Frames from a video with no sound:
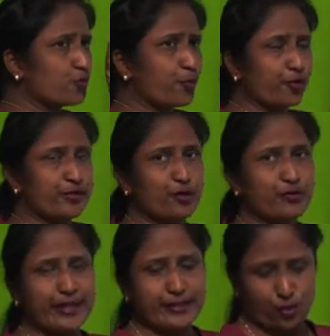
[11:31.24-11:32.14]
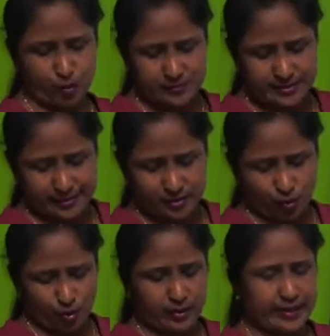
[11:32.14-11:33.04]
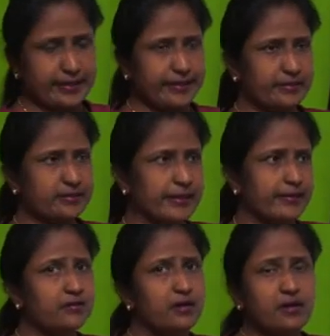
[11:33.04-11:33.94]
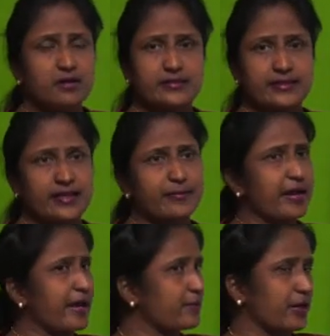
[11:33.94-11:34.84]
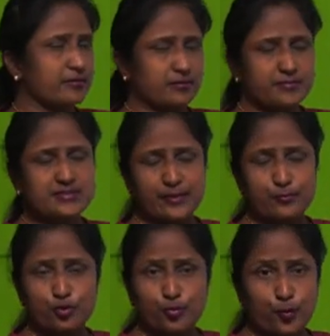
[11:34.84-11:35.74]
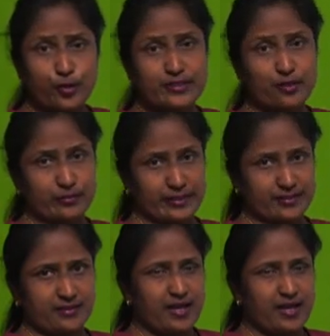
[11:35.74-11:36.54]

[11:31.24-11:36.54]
point out any object or anything, that time I am going to point out it,